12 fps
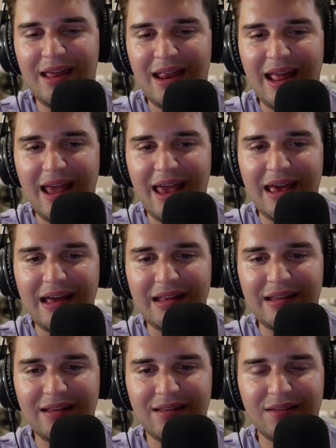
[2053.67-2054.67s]

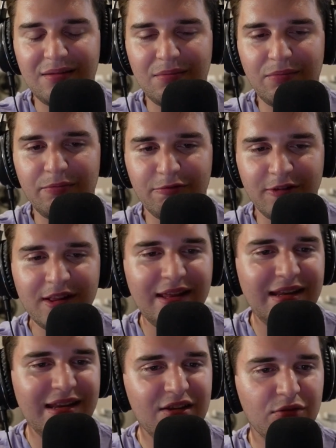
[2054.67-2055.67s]
and really
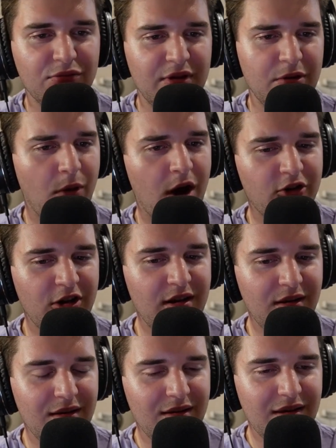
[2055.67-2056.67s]
need to rewatch
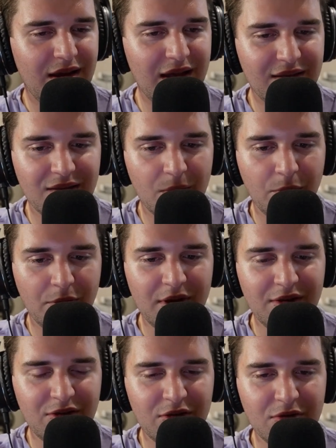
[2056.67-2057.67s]
it at some point
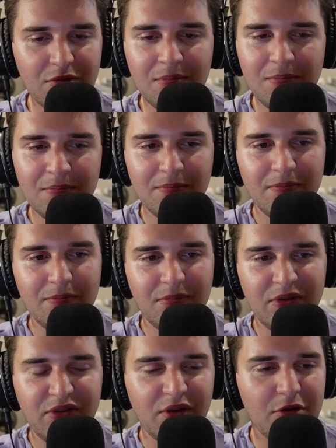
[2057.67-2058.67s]
soon.
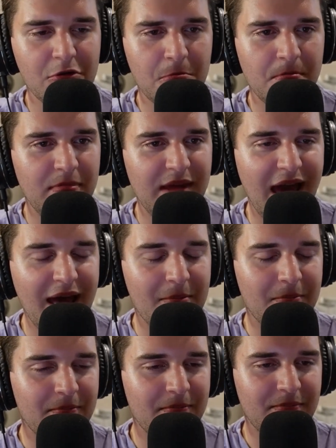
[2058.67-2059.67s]
So yeah,
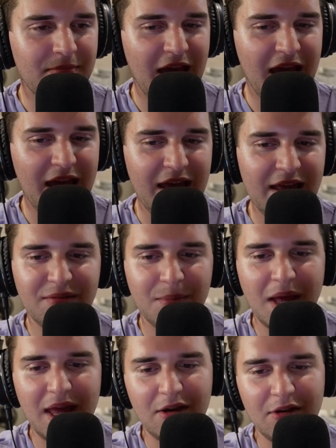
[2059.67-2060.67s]
that is my
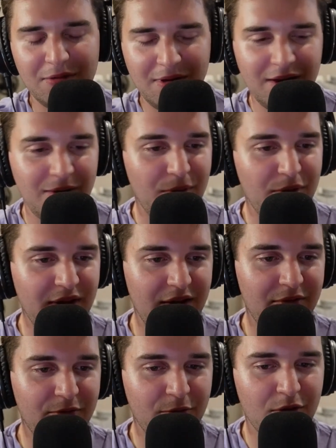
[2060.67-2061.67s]
underrated movie
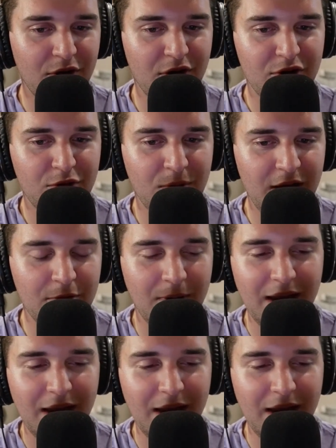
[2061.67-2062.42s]
for 2020.